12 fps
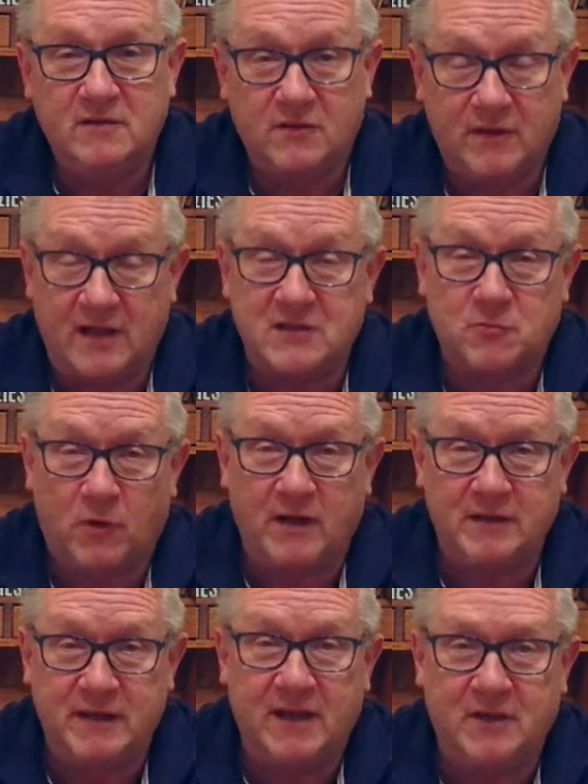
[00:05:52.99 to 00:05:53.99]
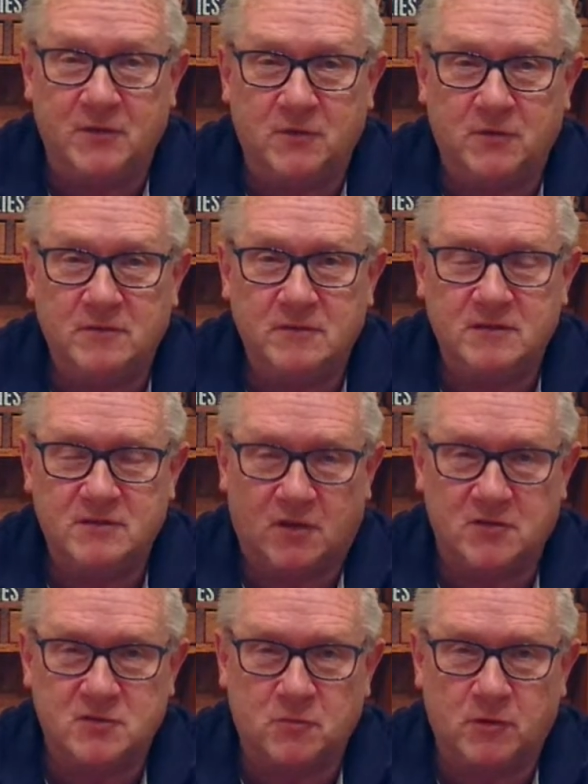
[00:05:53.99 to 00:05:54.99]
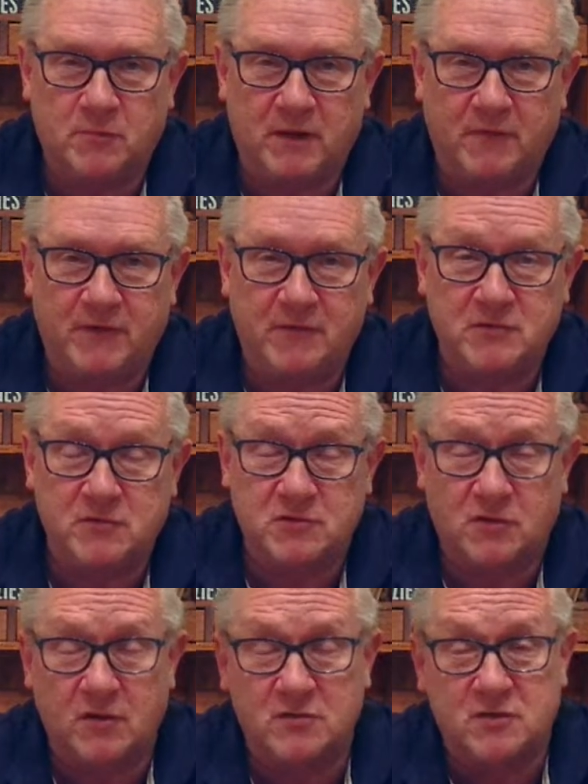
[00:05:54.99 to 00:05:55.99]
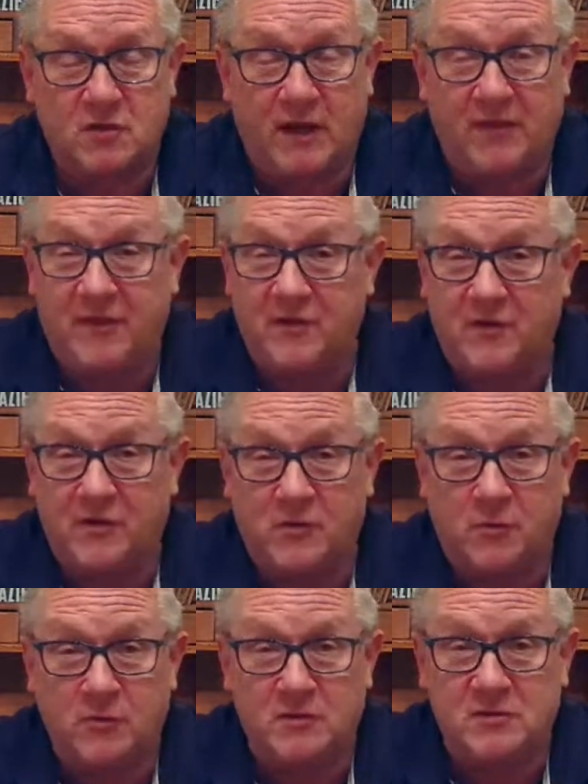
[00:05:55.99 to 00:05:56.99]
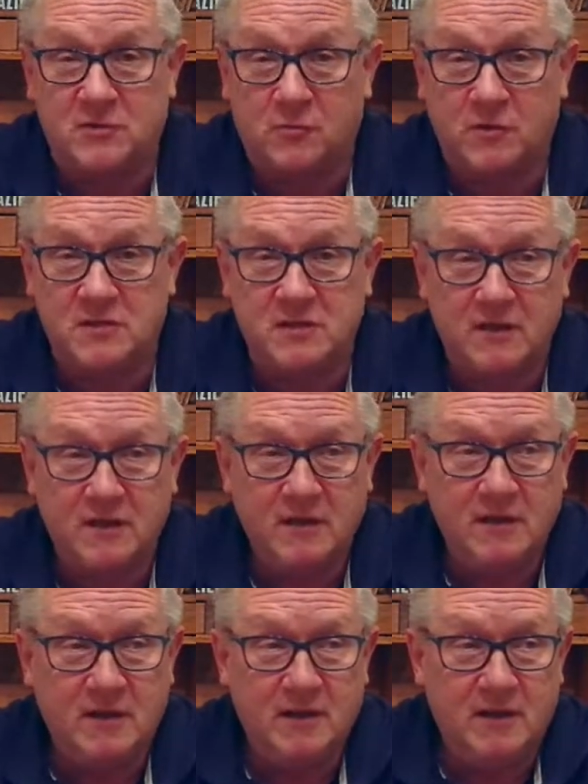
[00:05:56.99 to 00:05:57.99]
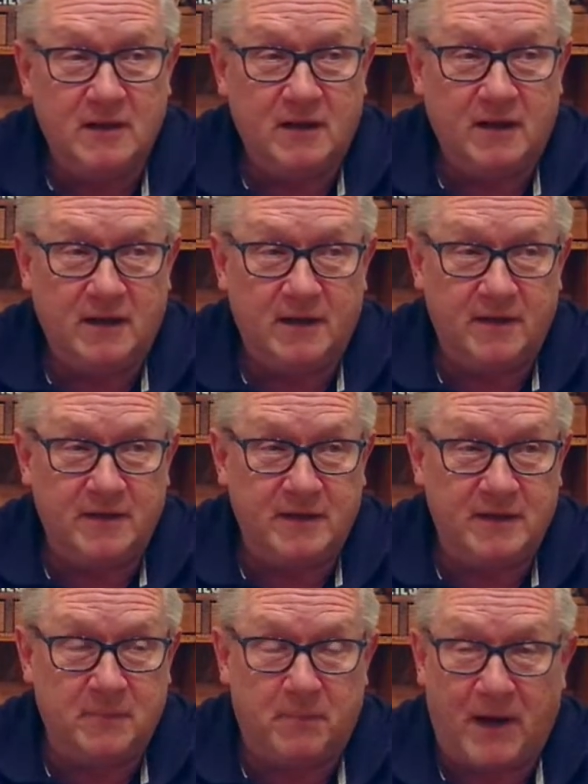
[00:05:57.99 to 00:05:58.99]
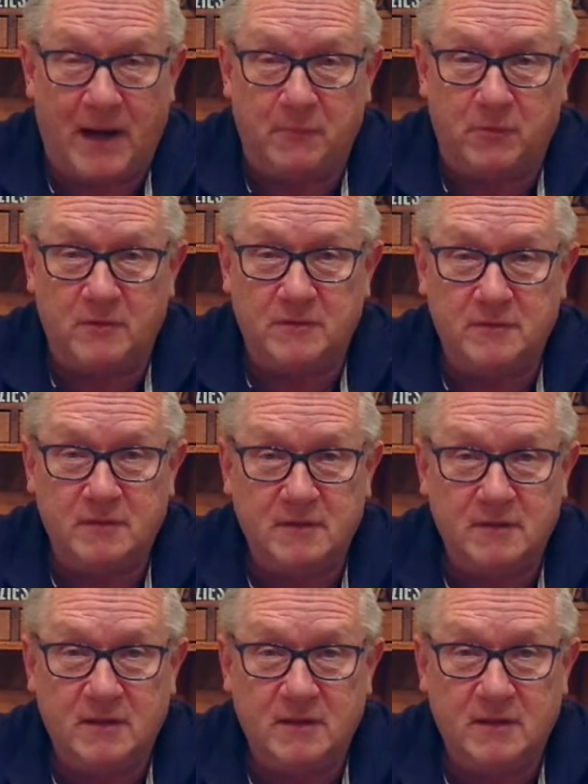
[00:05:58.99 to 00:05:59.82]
So that's why Daniel is also one of my favorite stories. So those, I think, are the coolest stories in the Bible.